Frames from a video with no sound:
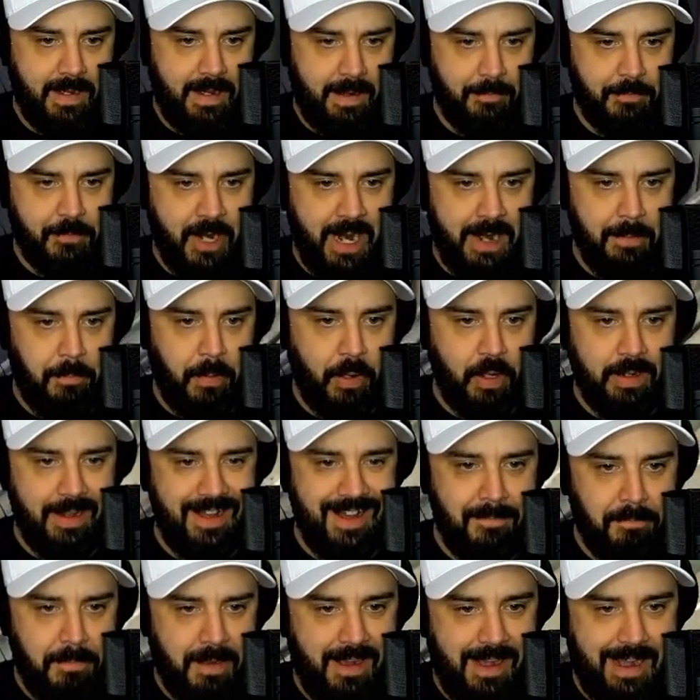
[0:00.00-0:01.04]
I'm trying pull to pull
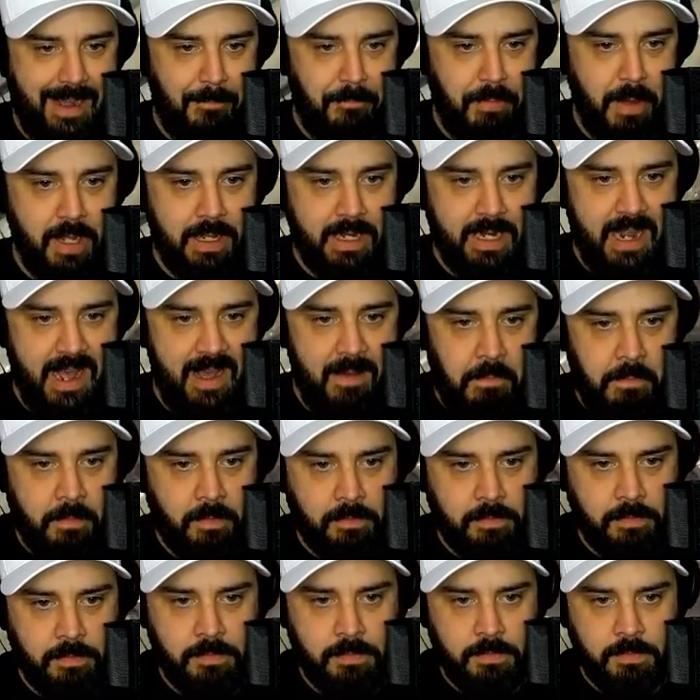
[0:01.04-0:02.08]
up. up. I'm pulling up.
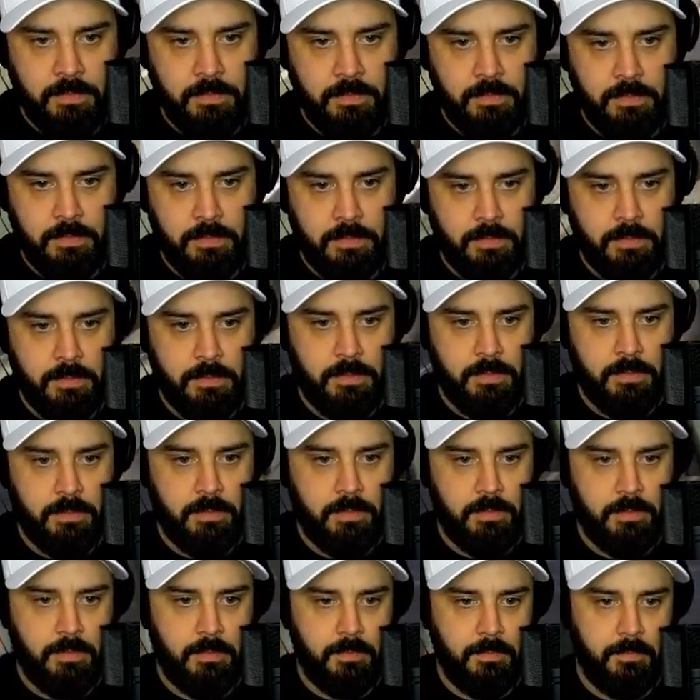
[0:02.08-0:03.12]
All right.
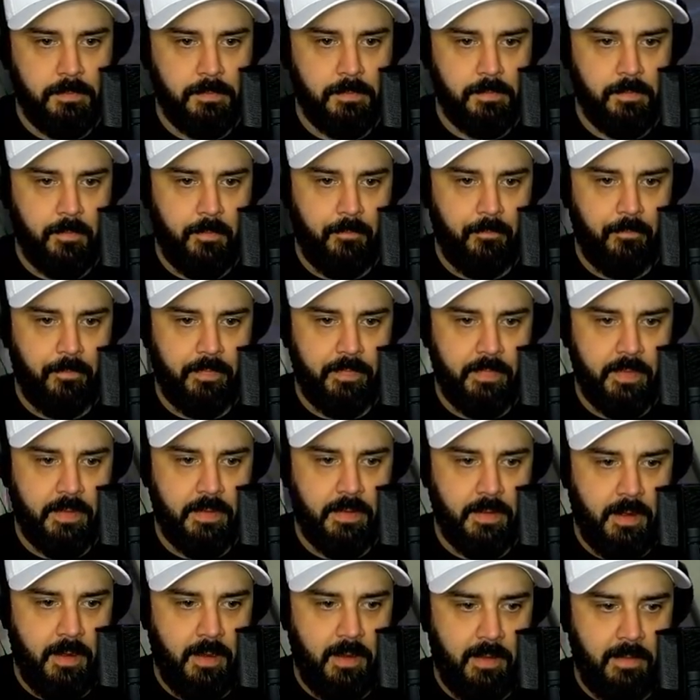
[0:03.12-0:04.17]
You're good.
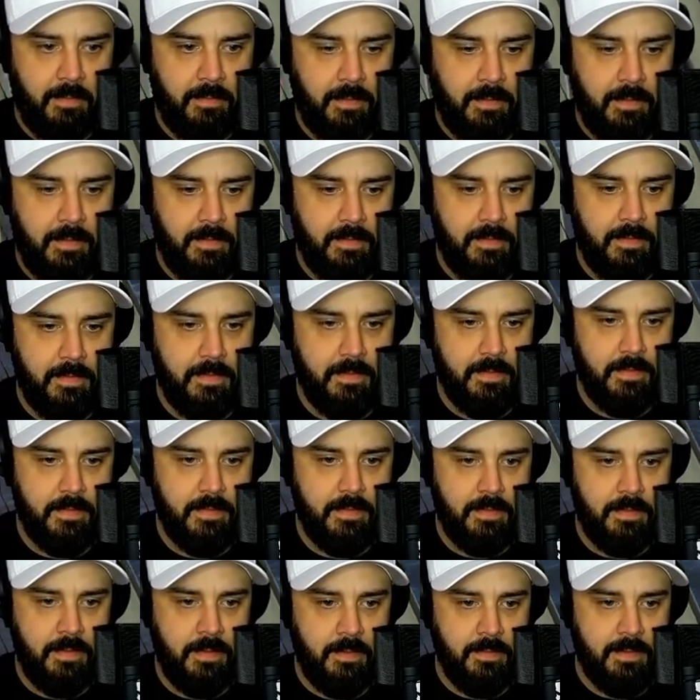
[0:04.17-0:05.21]
Uh, You're all right.
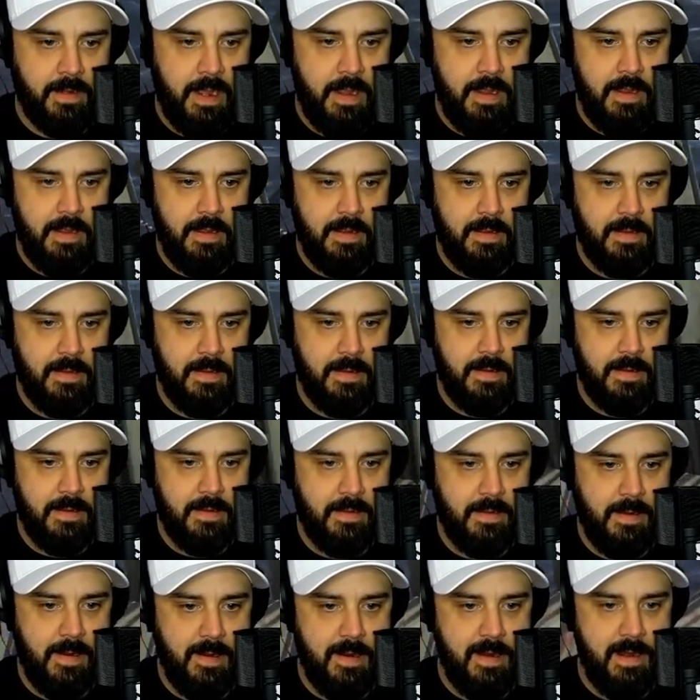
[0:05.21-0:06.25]
There you okay. go. There you go.
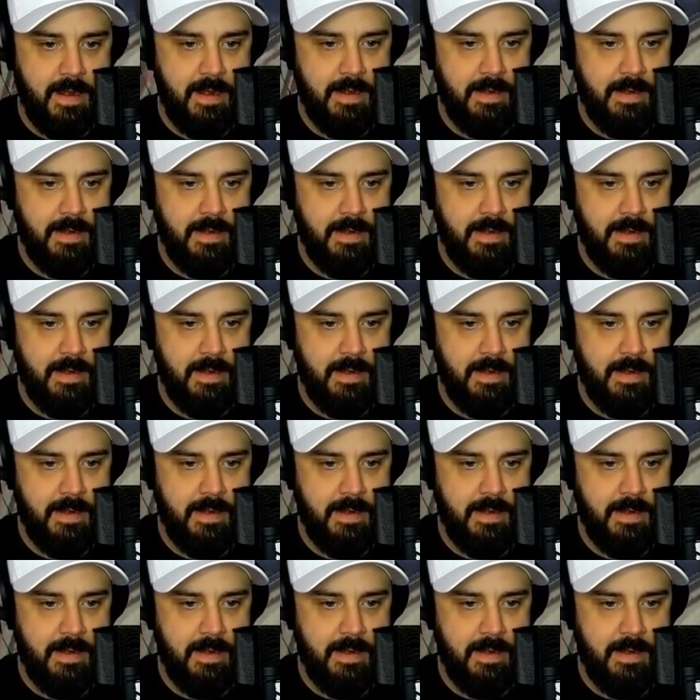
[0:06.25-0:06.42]
You got it.